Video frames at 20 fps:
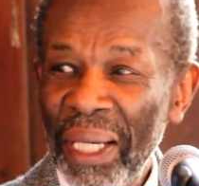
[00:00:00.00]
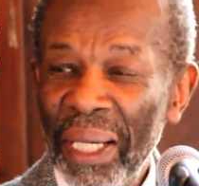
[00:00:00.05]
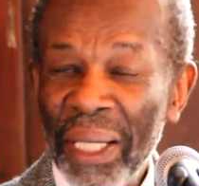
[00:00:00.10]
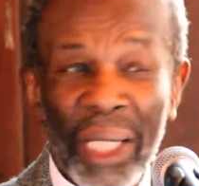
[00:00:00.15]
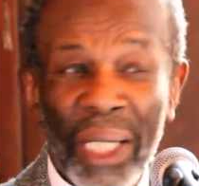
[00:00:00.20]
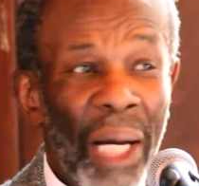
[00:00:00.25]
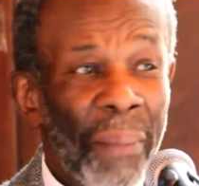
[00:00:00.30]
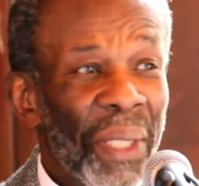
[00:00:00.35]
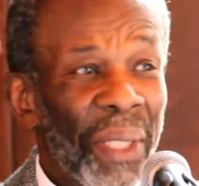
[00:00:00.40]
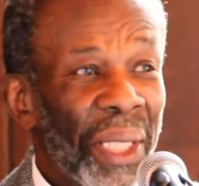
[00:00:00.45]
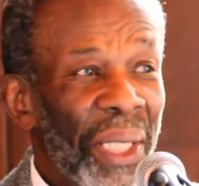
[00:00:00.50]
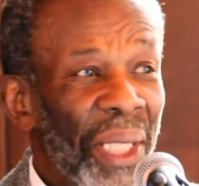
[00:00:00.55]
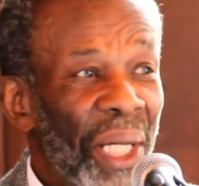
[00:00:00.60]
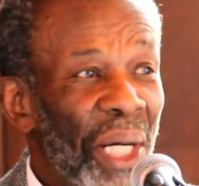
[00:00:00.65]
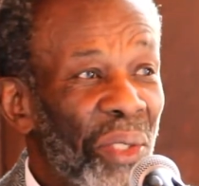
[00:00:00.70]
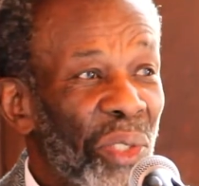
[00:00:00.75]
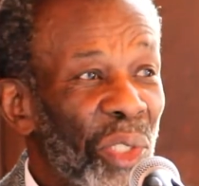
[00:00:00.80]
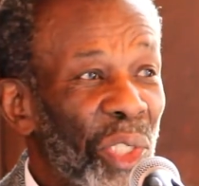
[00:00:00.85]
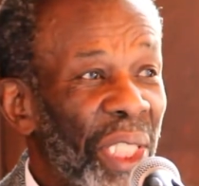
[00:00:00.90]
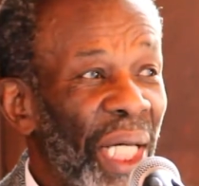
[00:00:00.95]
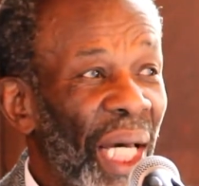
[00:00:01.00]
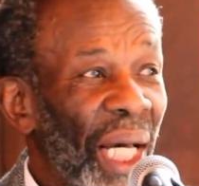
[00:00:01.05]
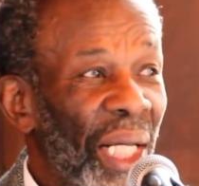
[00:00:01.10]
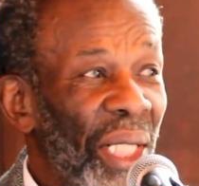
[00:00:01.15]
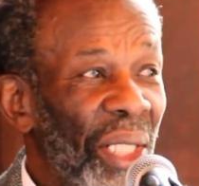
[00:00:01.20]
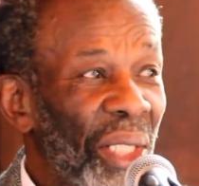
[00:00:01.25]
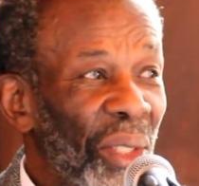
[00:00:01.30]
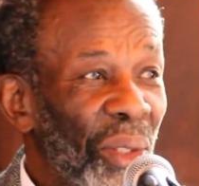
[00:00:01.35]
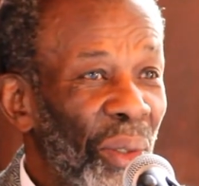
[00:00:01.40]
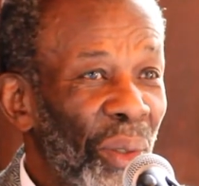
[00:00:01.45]
coming here to
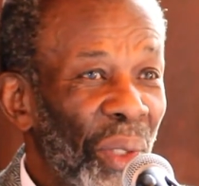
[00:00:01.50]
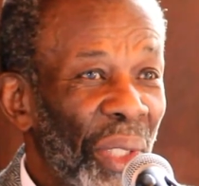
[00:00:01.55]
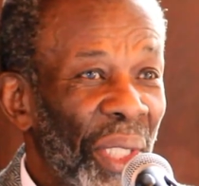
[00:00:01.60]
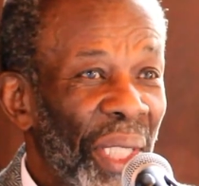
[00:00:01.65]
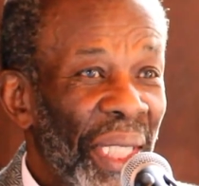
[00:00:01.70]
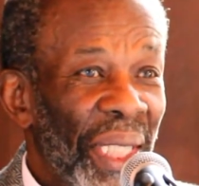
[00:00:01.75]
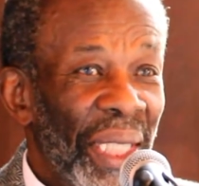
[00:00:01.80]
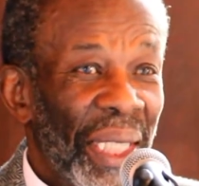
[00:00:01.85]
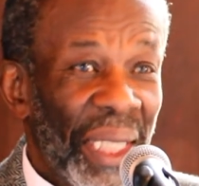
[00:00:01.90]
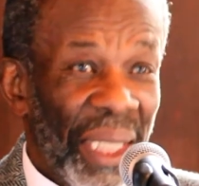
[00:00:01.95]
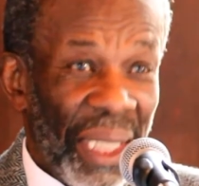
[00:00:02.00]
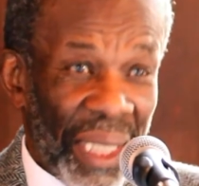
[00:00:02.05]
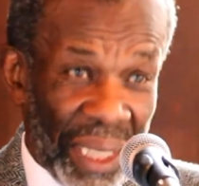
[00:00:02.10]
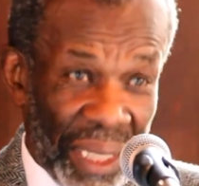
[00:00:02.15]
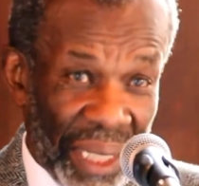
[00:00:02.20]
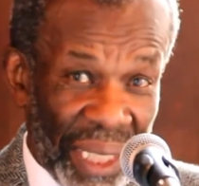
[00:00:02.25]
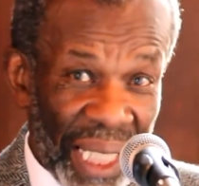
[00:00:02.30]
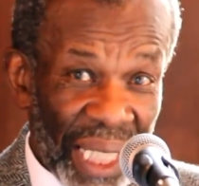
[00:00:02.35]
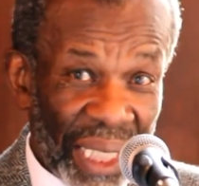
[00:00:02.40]
tell you the